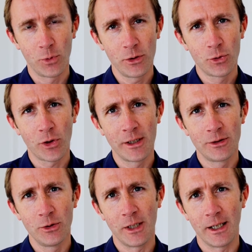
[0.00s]
what you're trying to
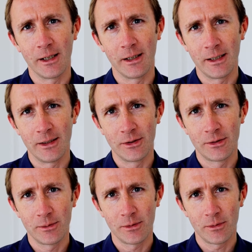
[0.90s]
do here
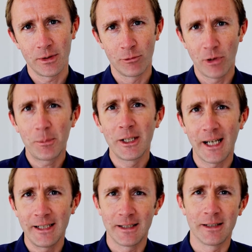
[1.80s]
is
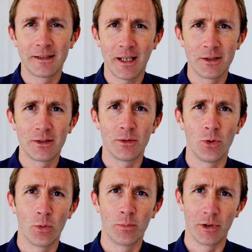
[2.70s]
replicate, in a sense,
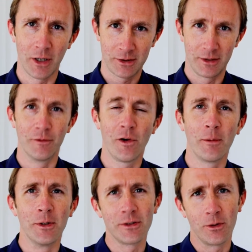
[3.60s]
your production
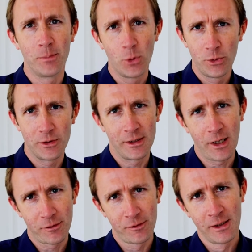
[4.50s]
environment, so build
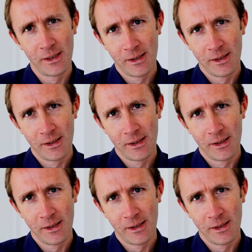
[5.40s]
enough